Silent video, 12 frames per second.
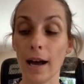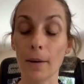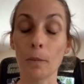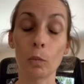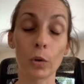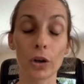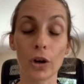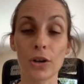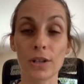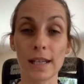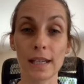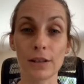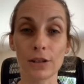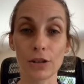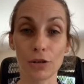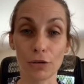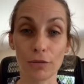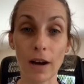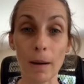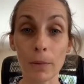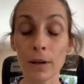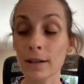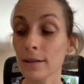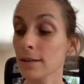what goes into
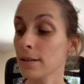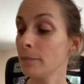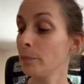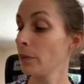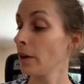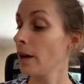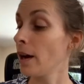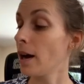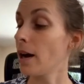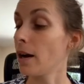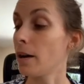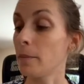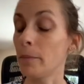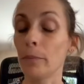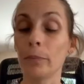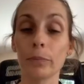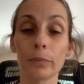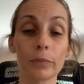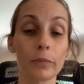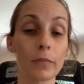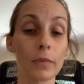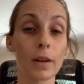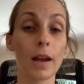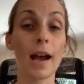fabrics,
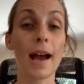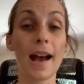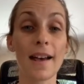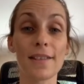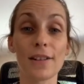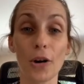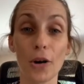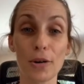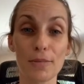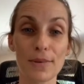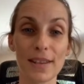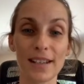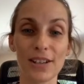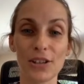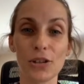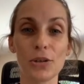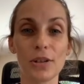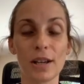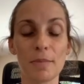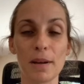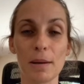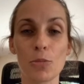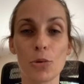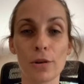and hope that you can be
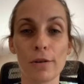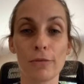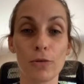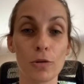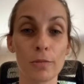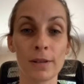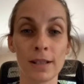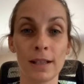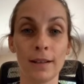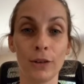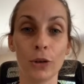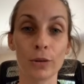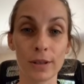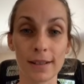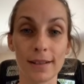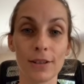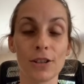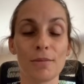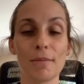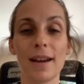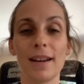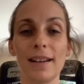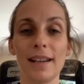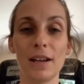more informed in your decision
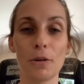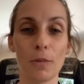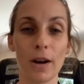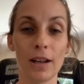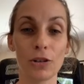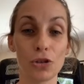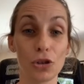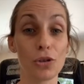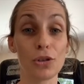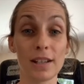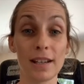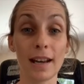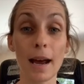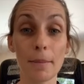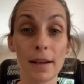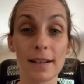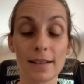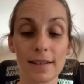making when choosing nappies.